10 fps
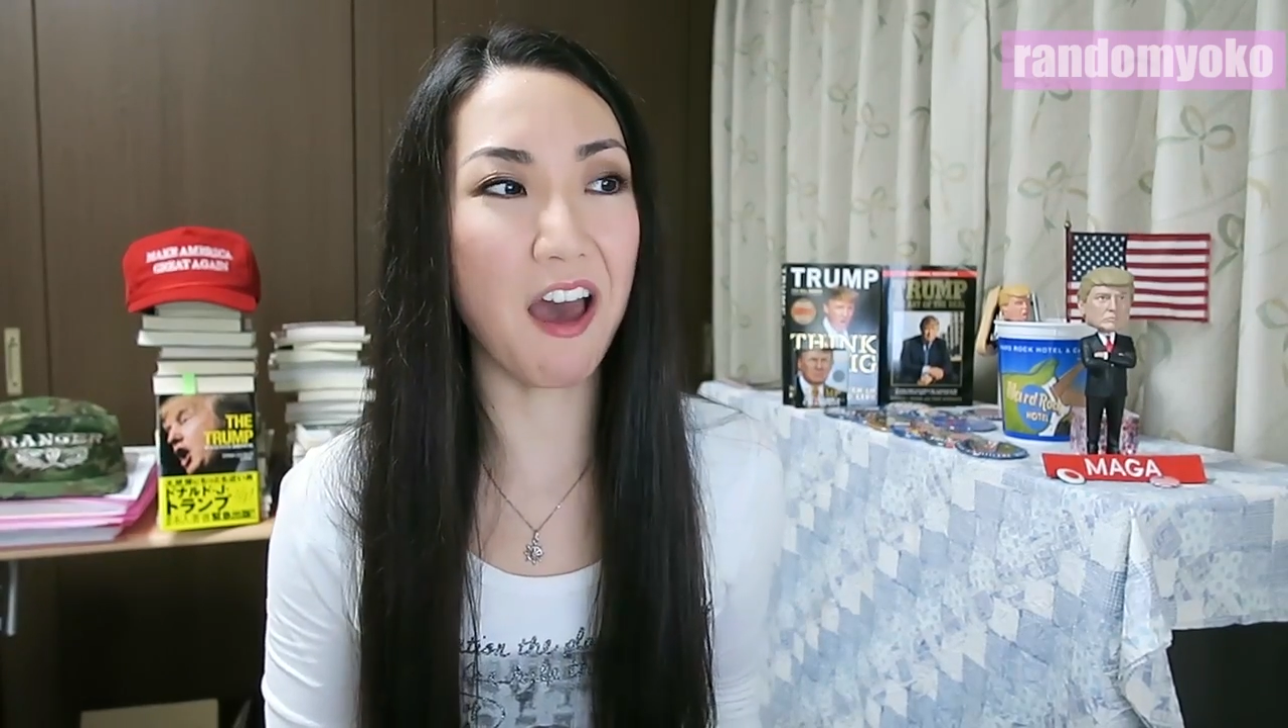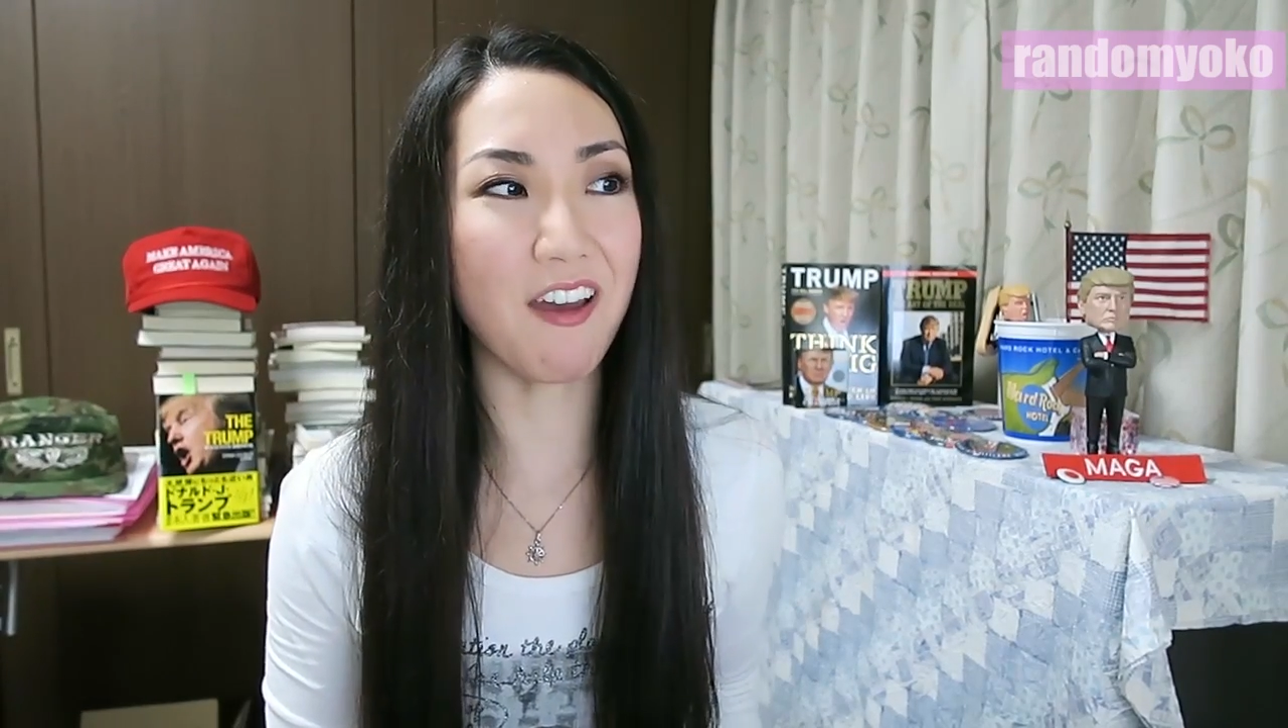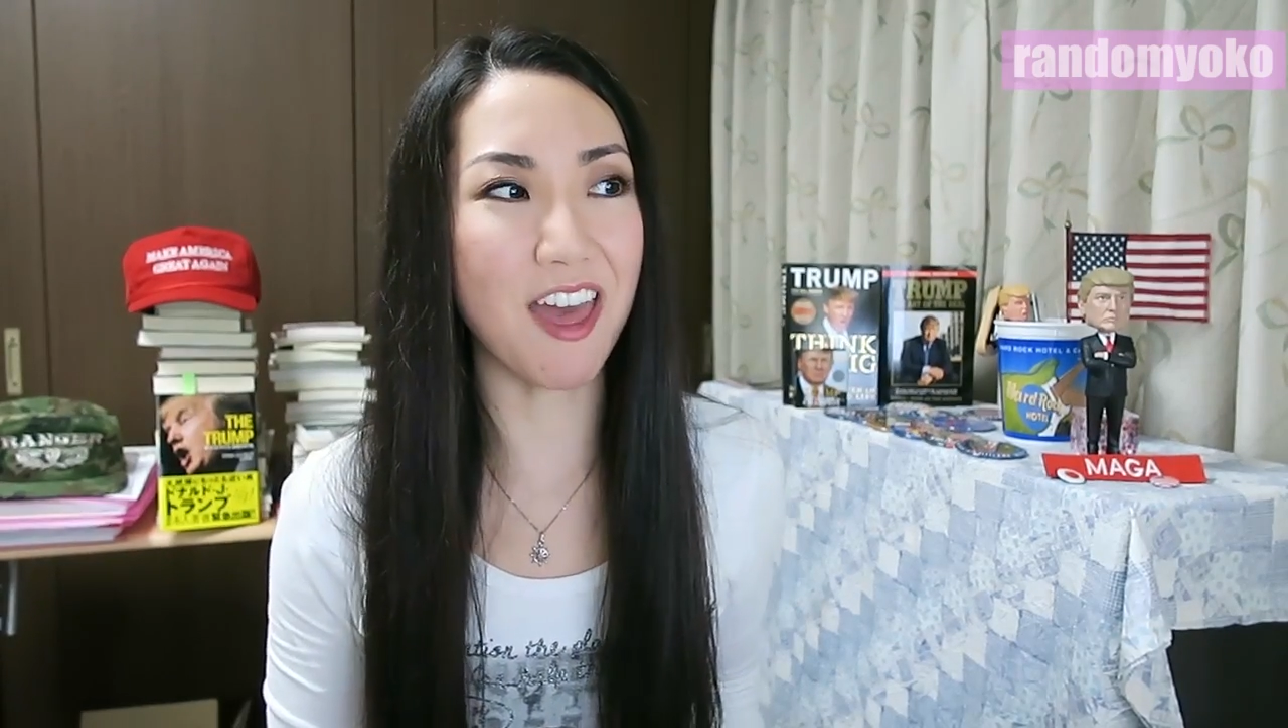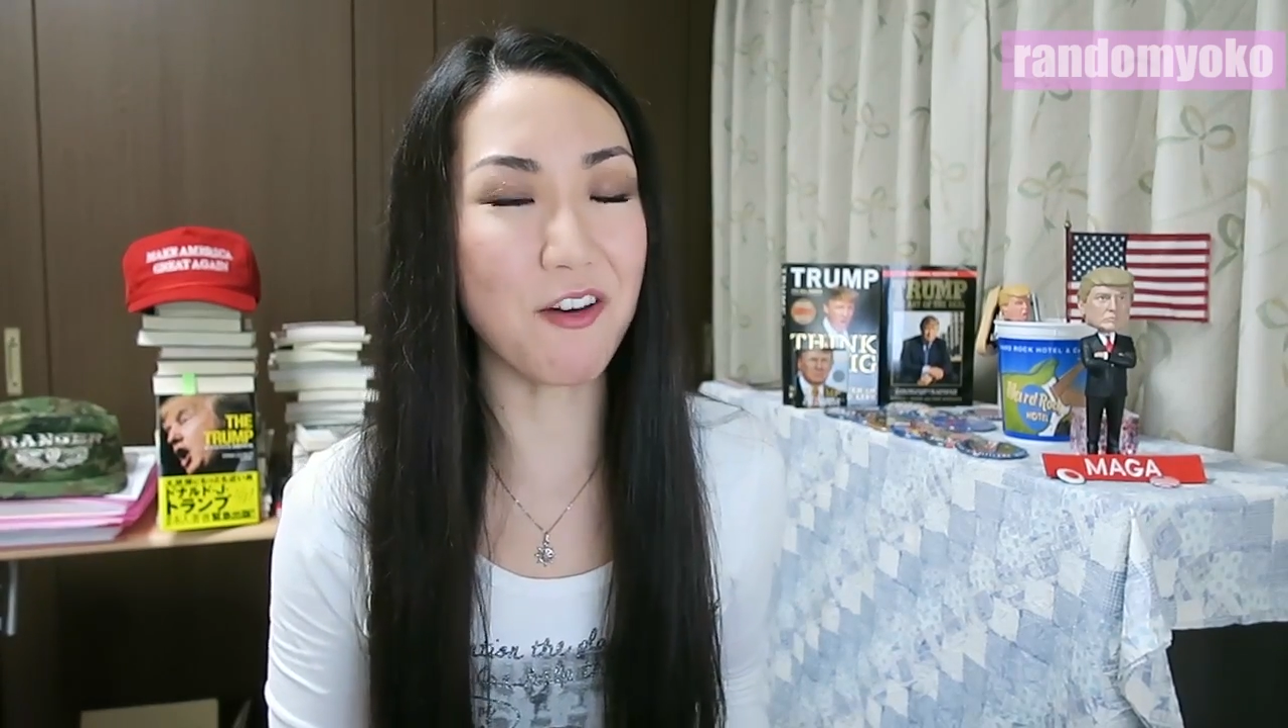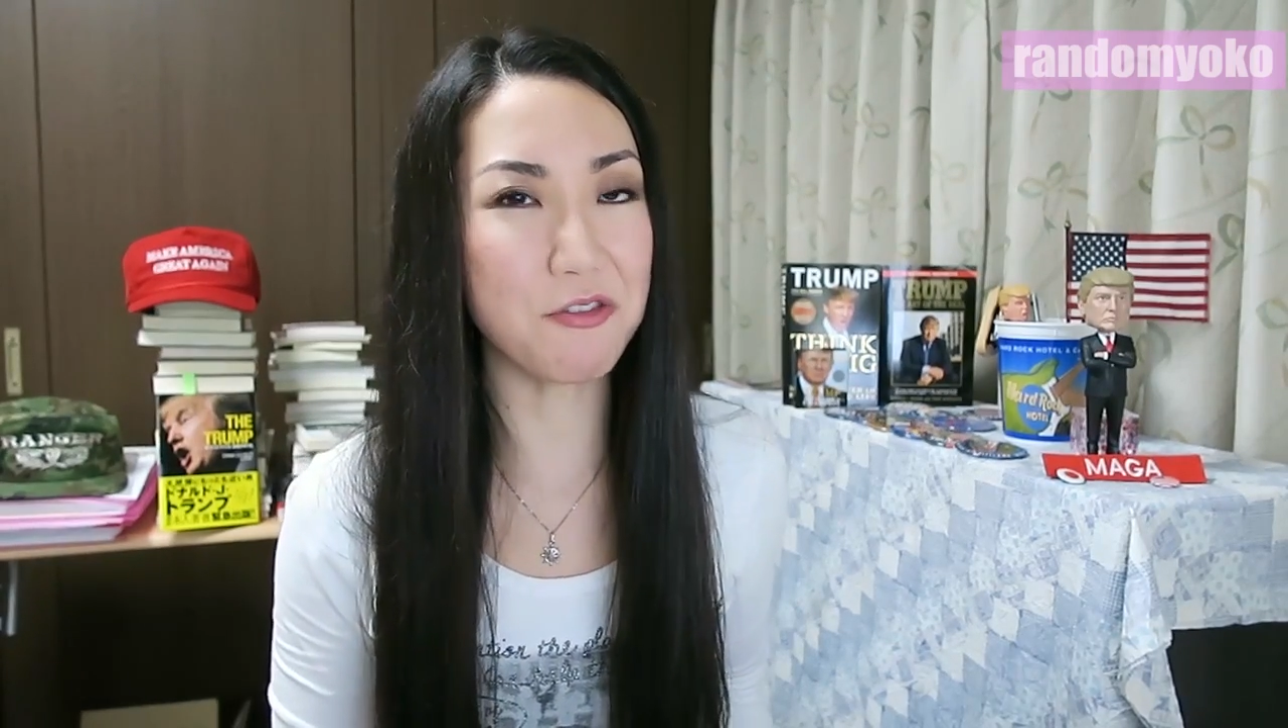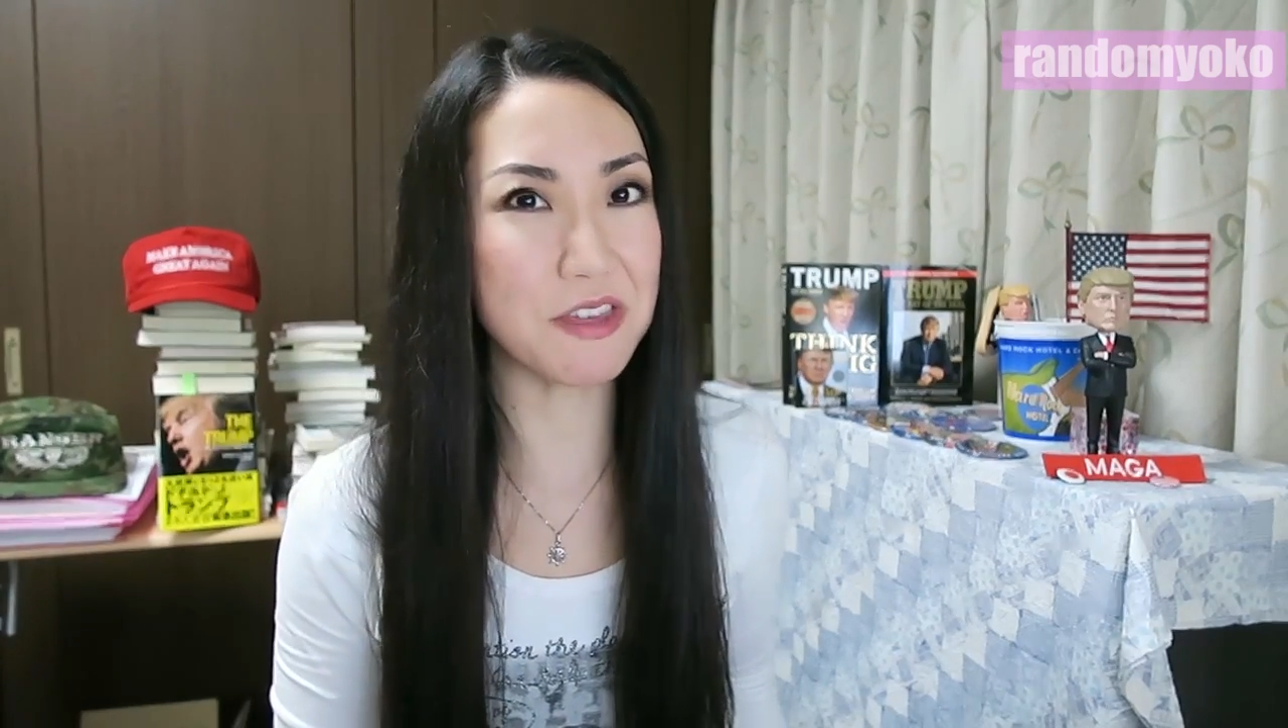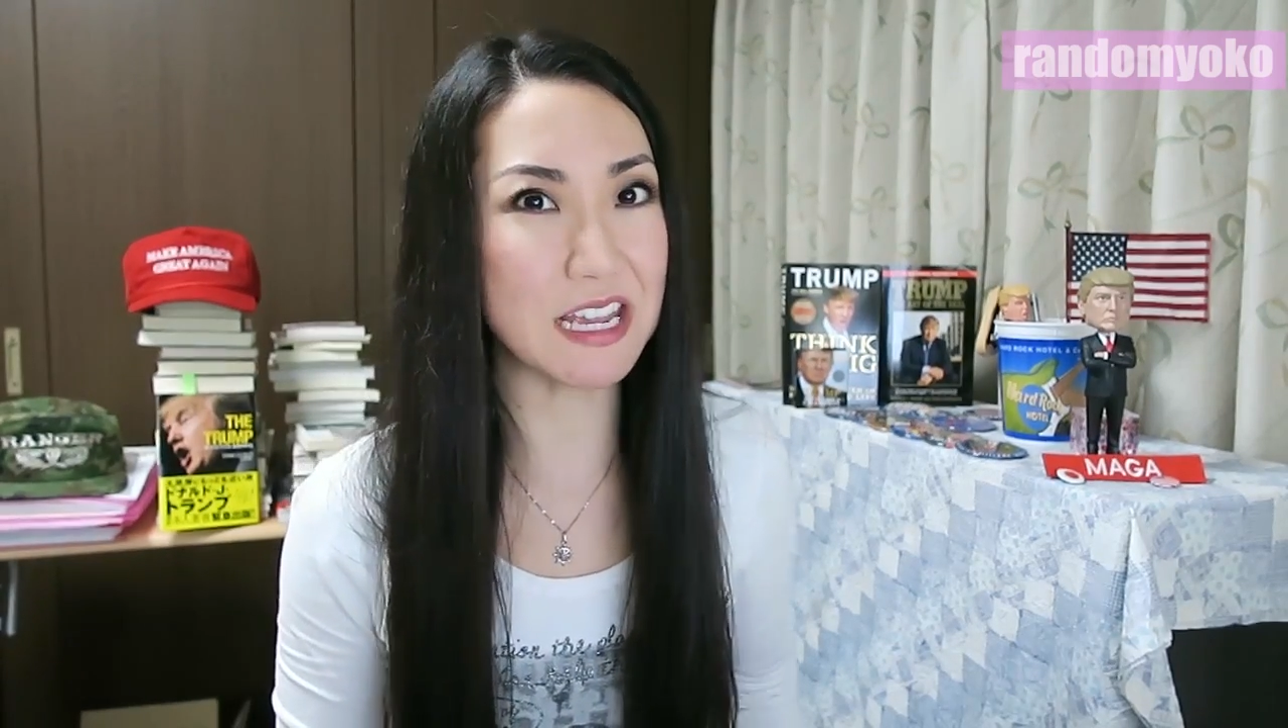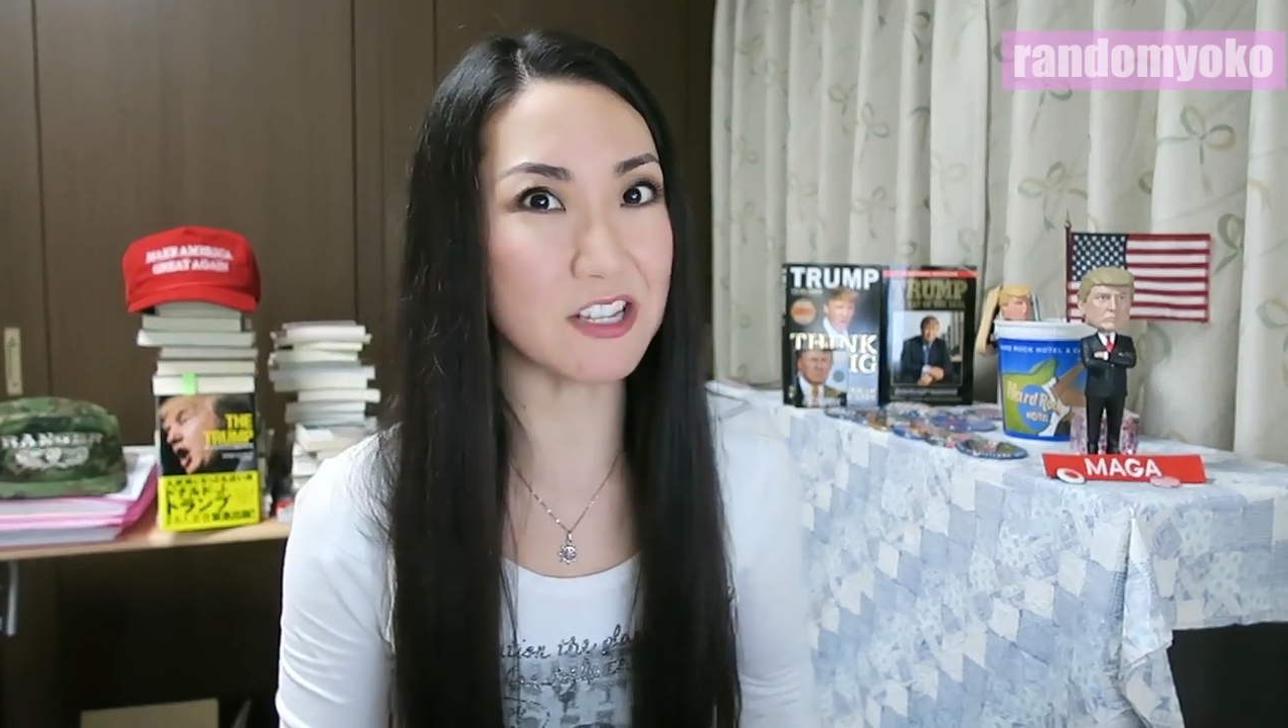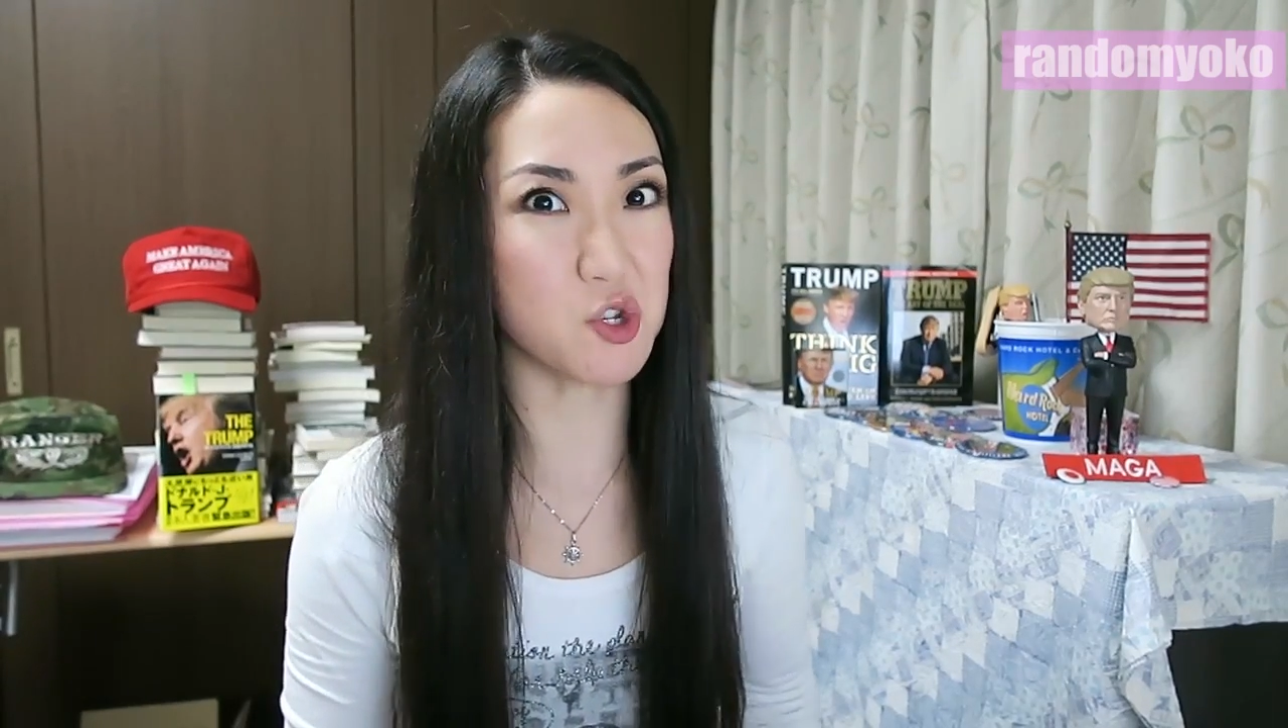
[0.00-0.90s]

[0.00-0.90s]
unhealthy